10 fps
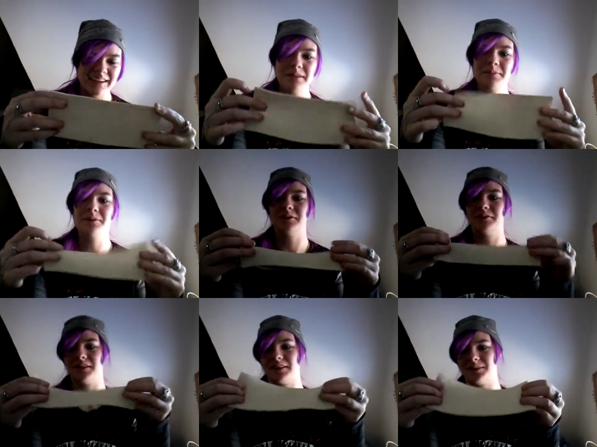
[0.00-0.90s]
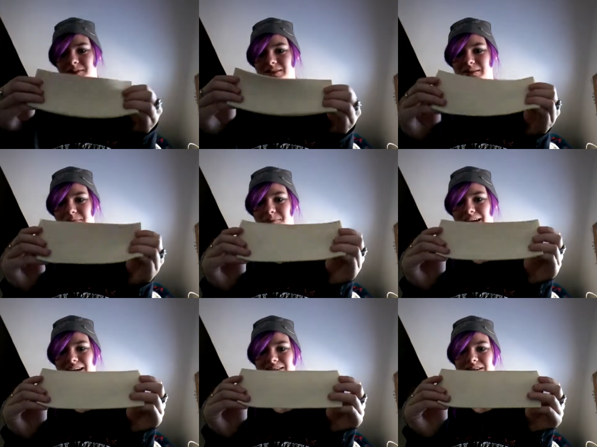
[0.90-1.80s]
It'd be cool if like there was the
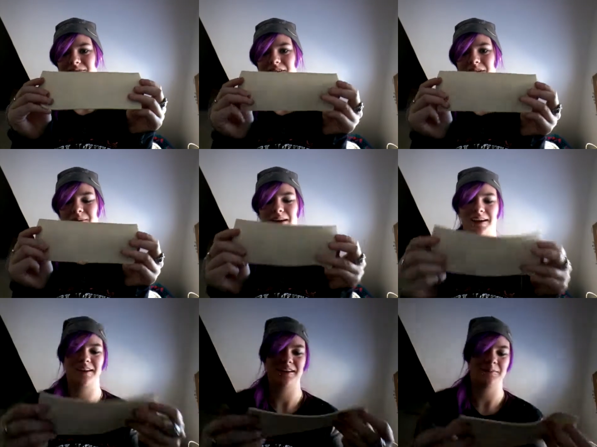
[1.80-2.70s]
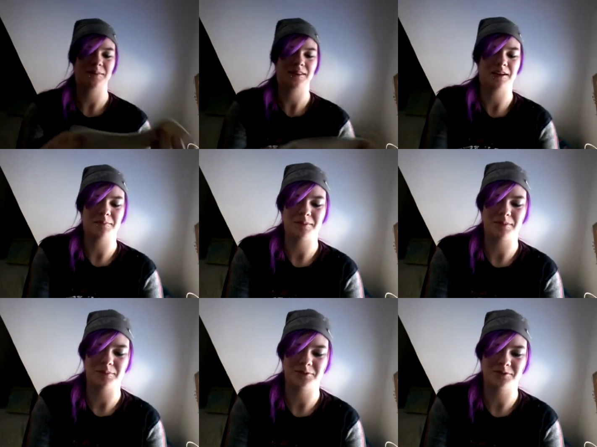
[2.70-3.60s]
back stuff on the back. But then I bet
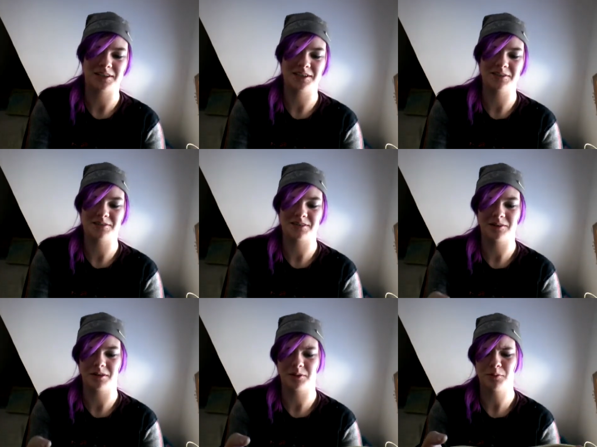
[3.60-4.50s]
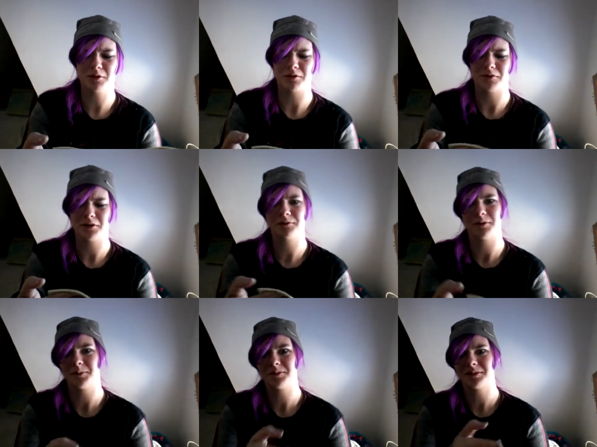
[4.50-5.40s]
people would try and use it and they're like, what the fuck is
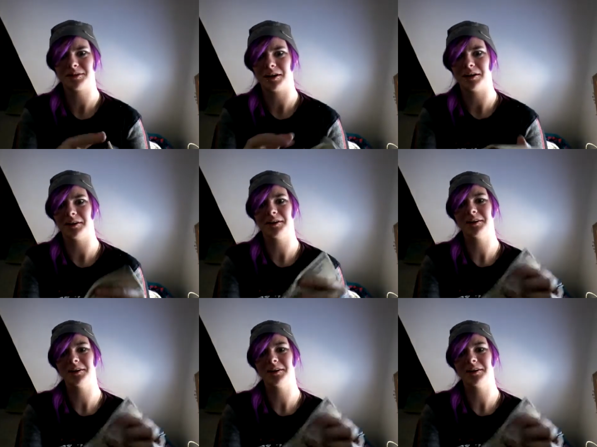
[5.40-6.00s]
wrong with this dollar?